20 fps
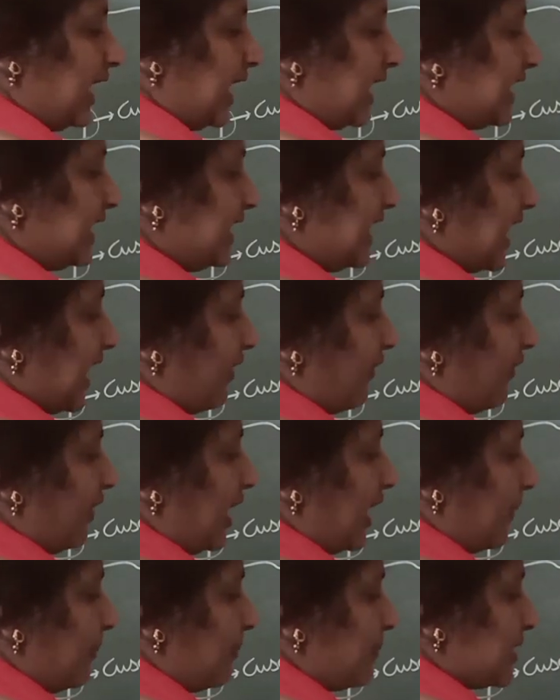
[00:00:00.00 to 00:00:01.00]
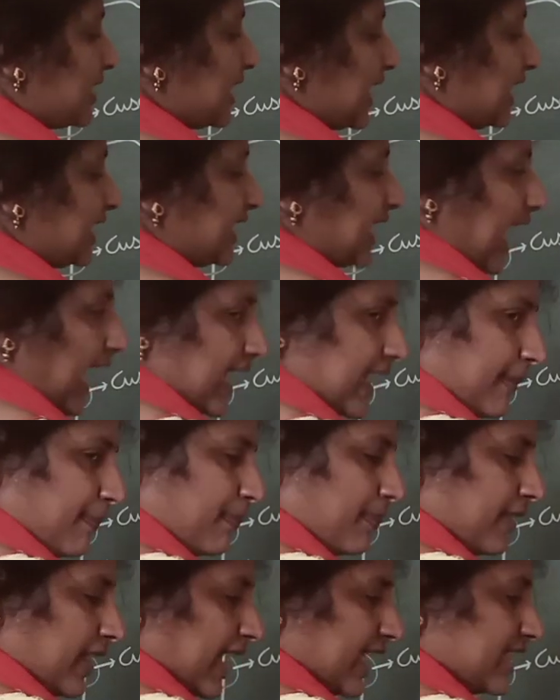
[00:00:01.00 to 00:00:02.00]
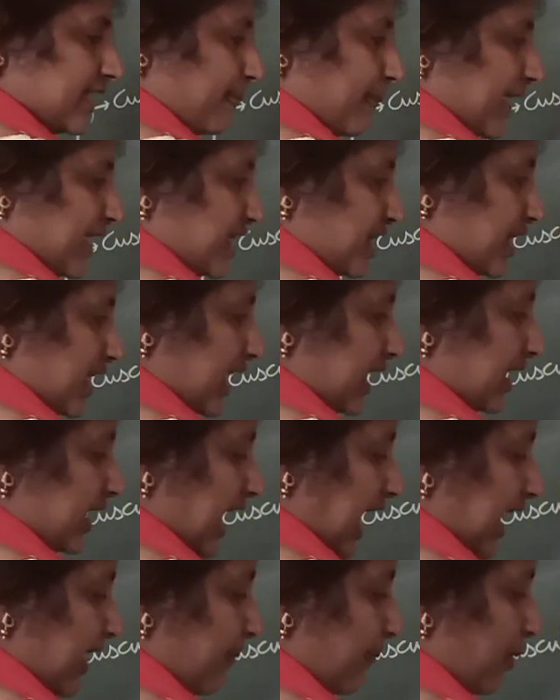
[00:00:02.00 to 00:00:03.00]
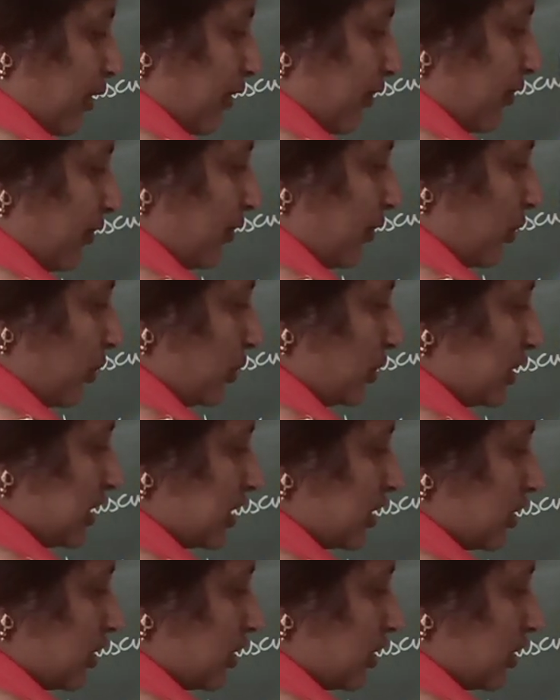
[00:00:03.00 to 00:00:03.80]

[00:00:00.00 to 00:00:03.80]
it develops a special type of roots